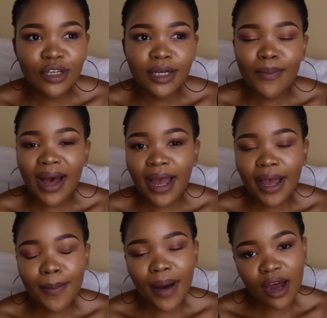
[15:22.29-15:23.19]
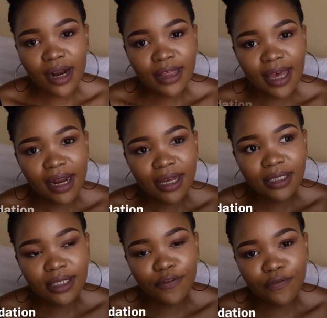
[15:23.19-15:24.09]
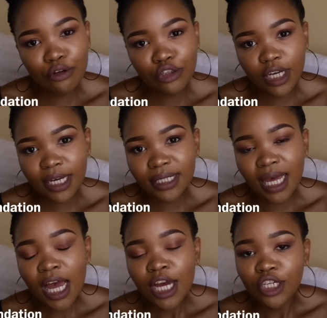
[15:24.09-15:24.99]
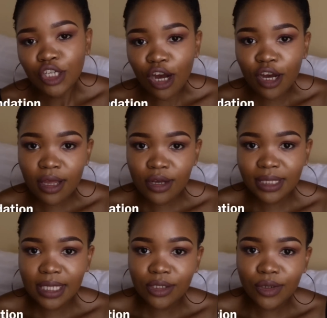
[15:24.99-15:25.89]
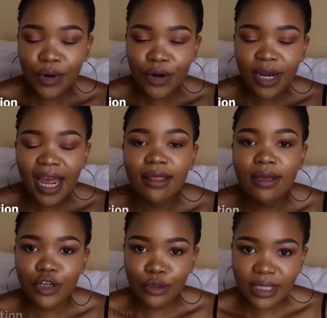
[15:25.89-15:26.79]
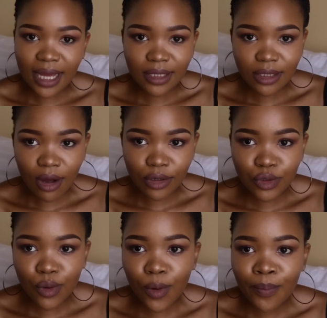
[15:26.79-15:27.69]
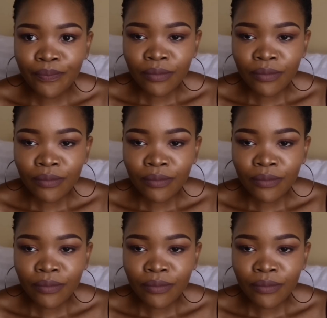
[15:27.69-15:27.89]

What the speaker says: You can buy a powder that is a few shades darker than your skin tone and then use that to contour.